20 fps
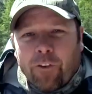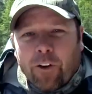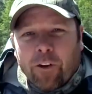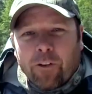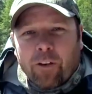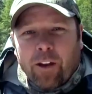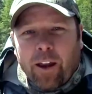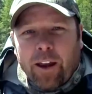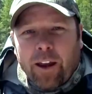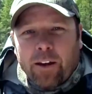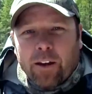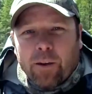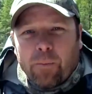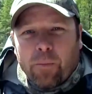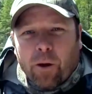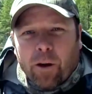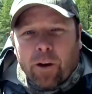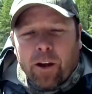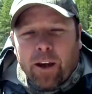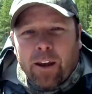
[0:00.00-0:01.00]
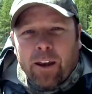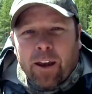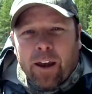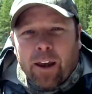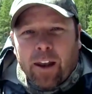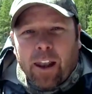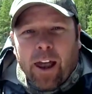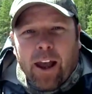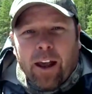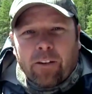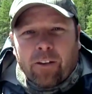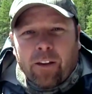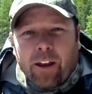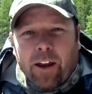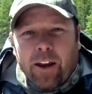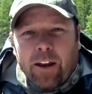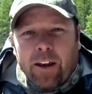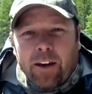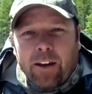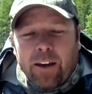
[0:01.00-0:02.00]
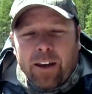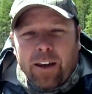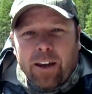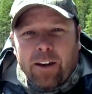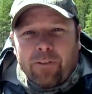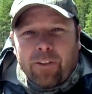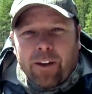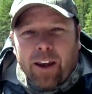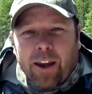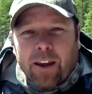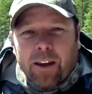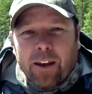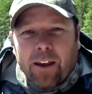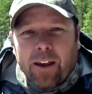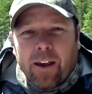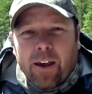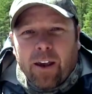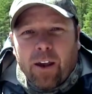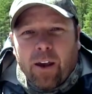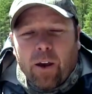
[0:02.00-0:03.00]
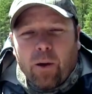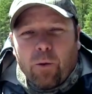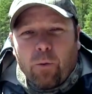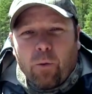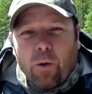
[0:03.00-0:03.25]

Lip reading: first light in the morning and last light in the evening.